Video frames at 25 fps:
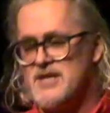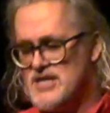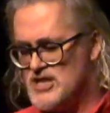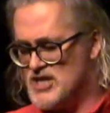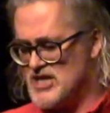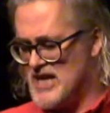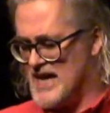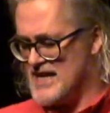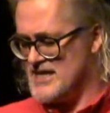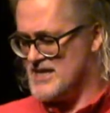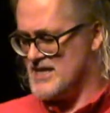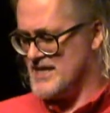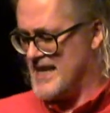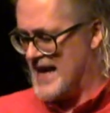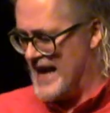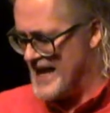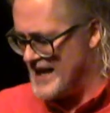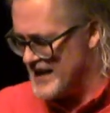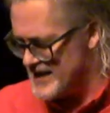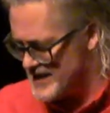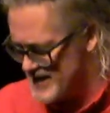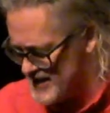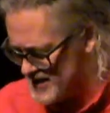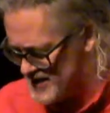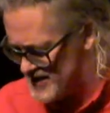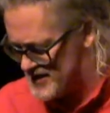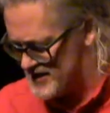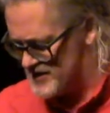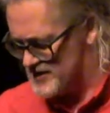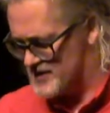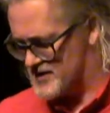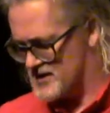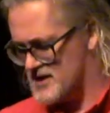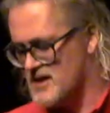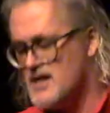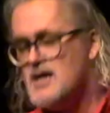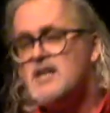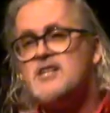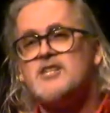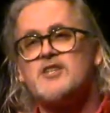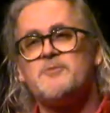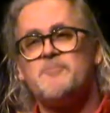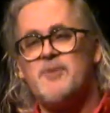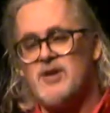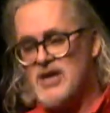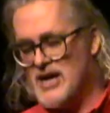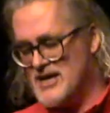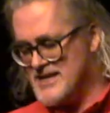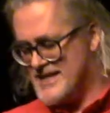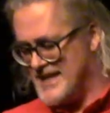be judged at a distance, to
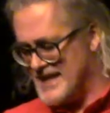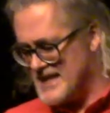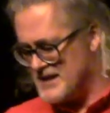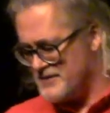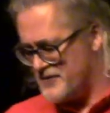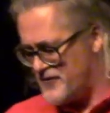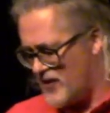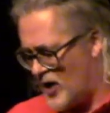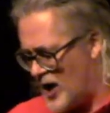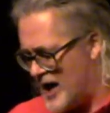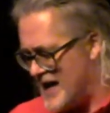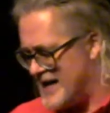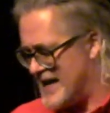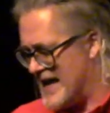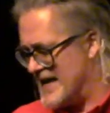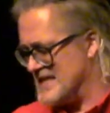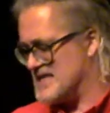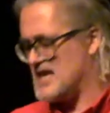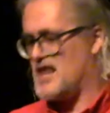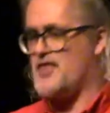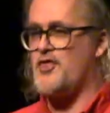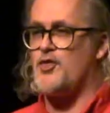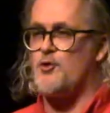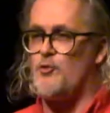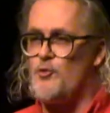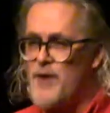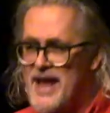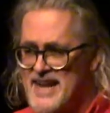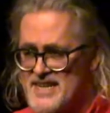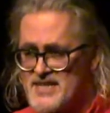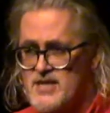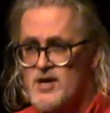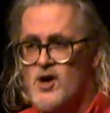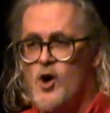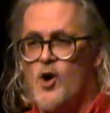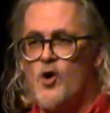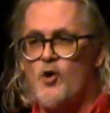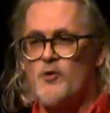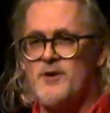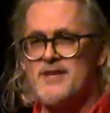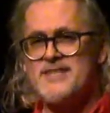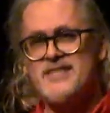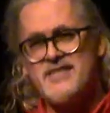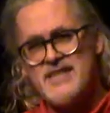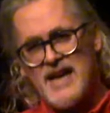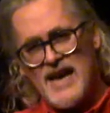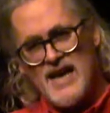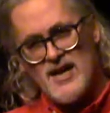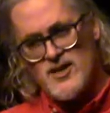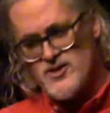be identified as a threat or a
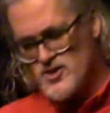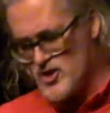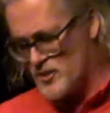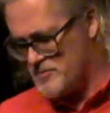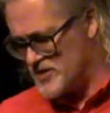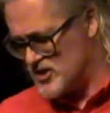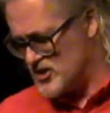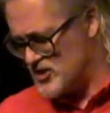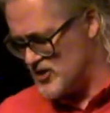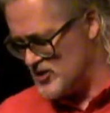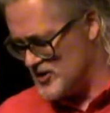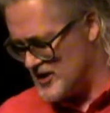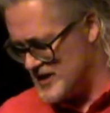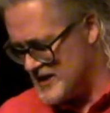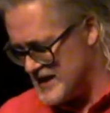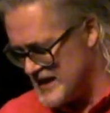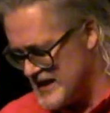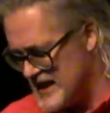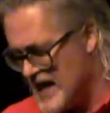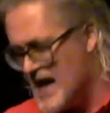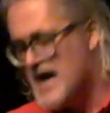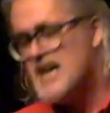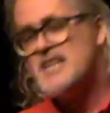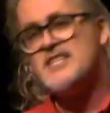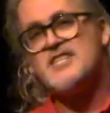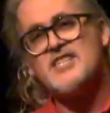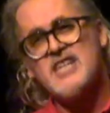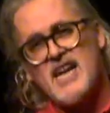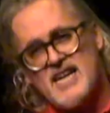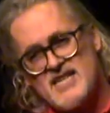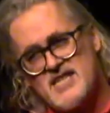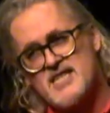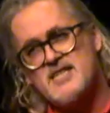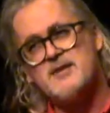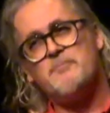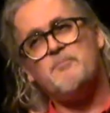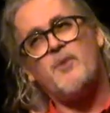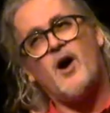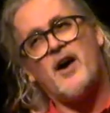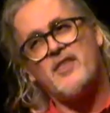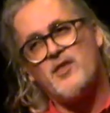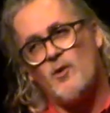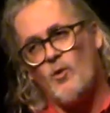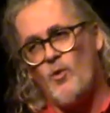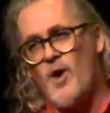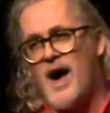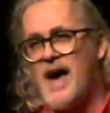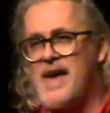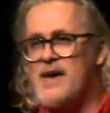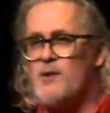sales opportunity just by
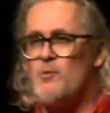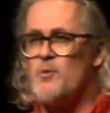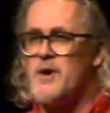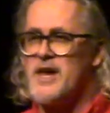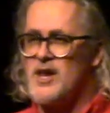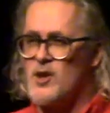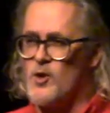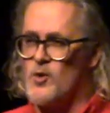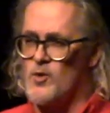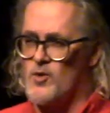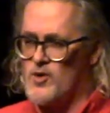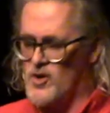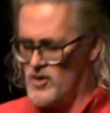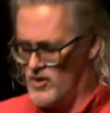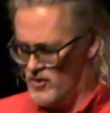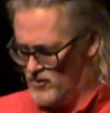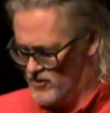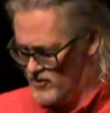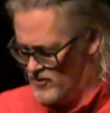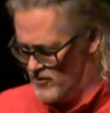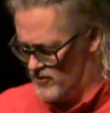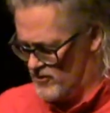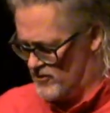the way we look.